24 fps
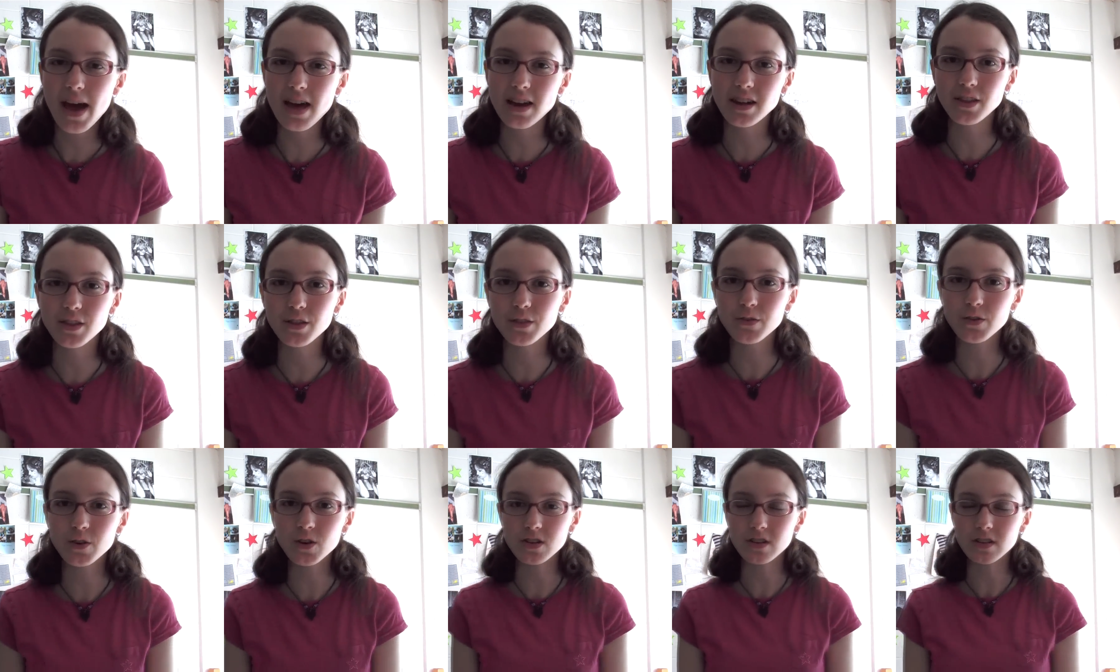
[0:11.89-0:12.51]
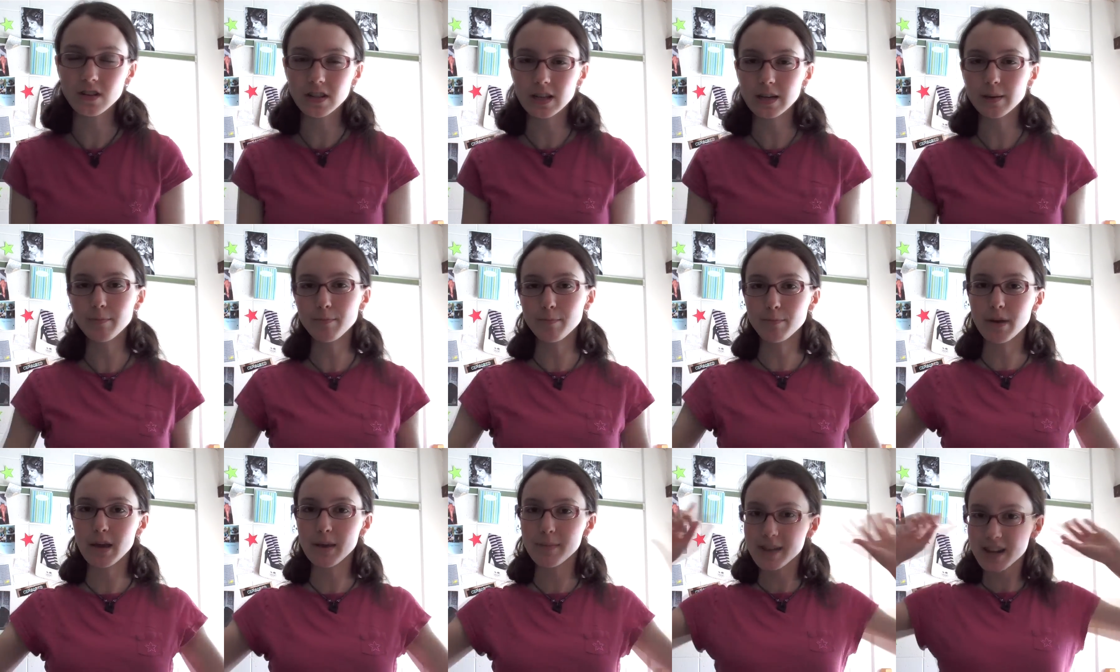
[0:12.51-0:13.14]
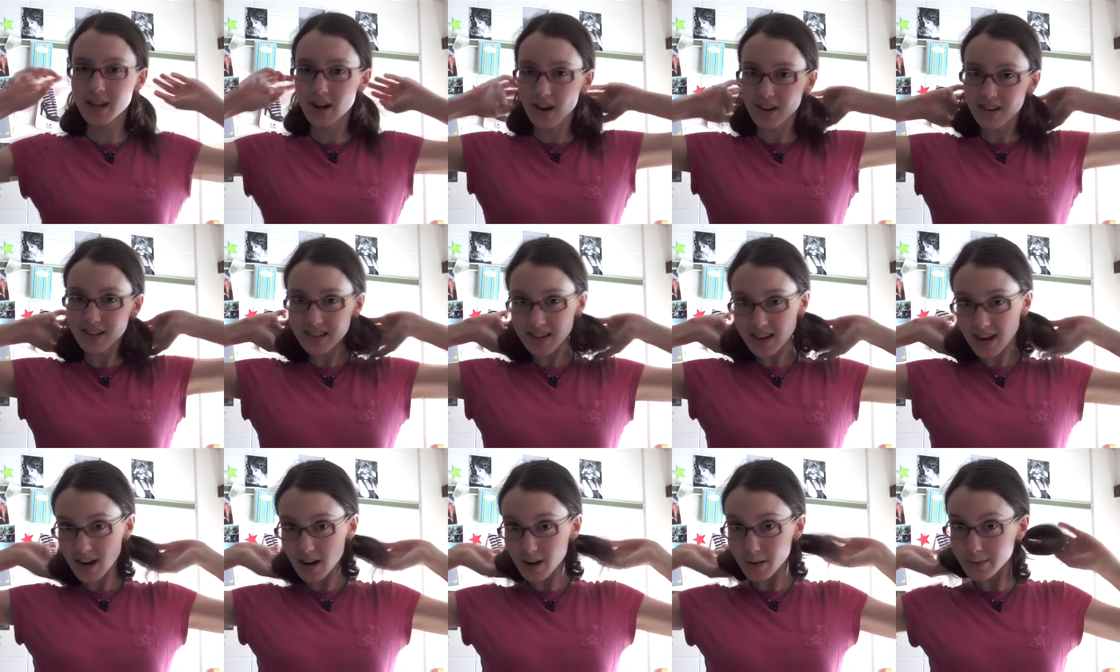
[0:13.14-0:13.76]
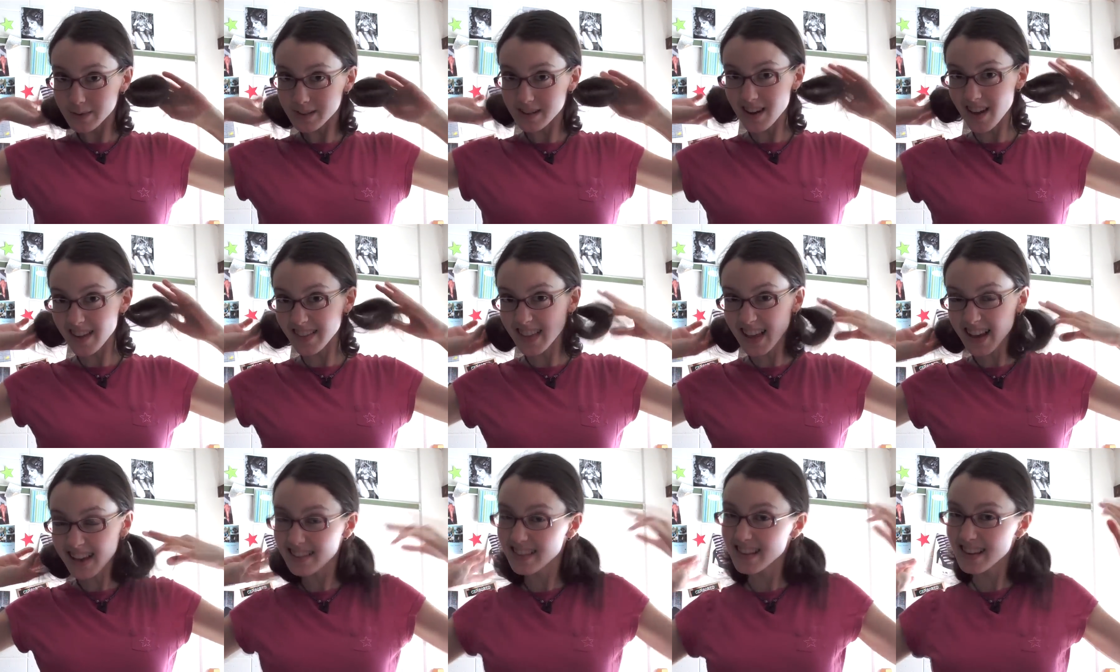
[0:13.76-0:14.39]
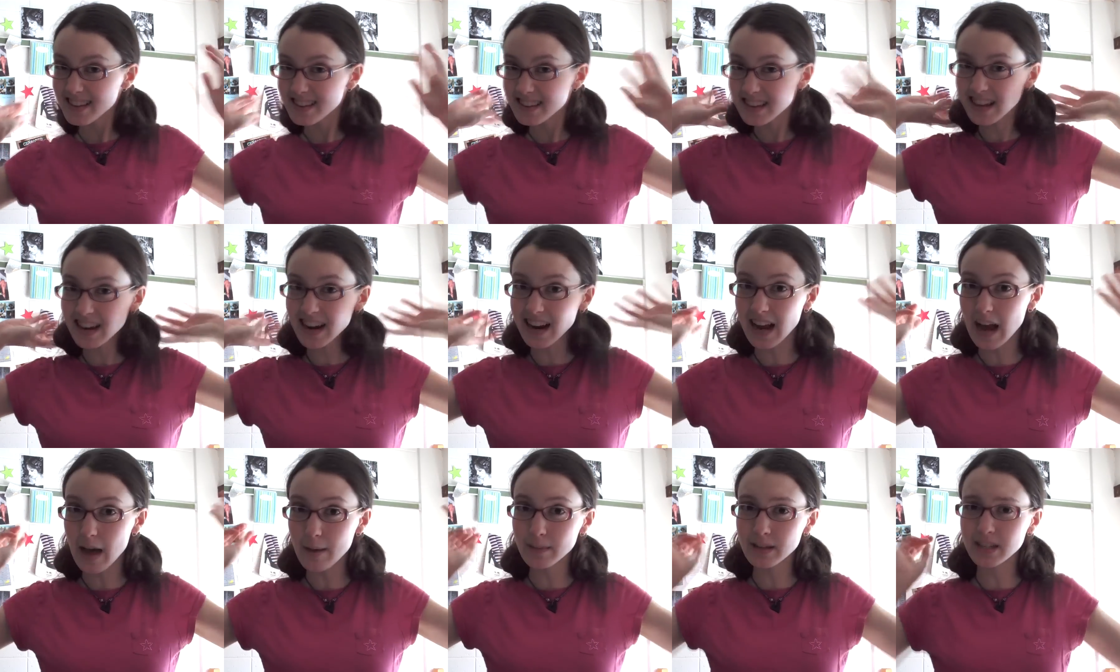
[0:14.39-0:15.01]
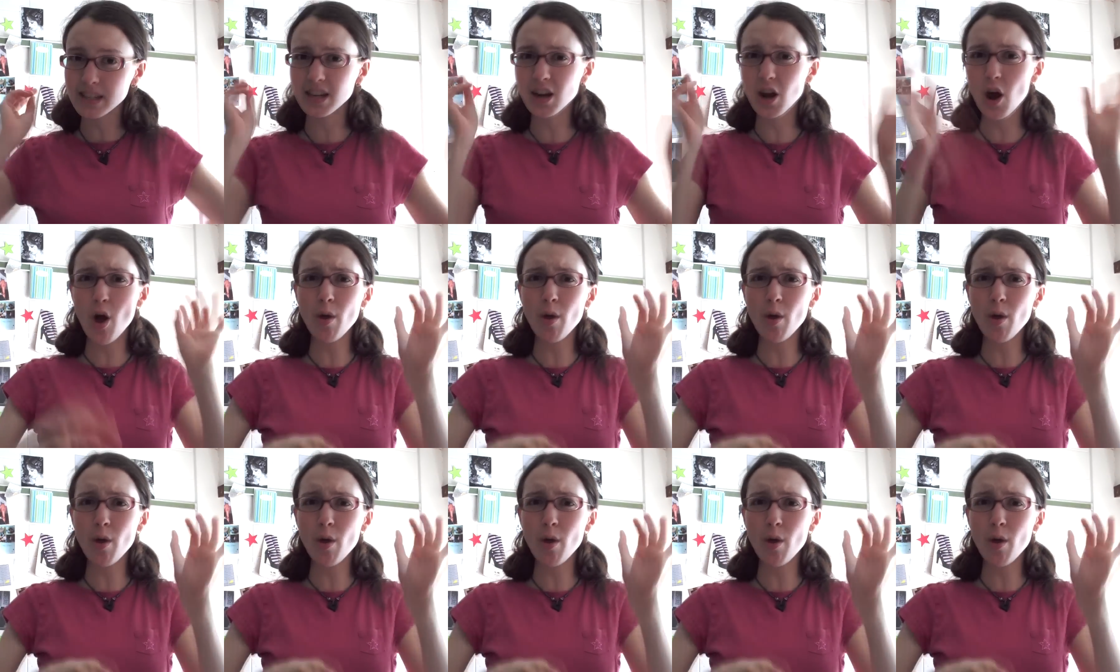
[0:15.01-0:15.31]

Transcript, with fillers: and in the first clip, Baby Tards' hair was done like this, and I commented,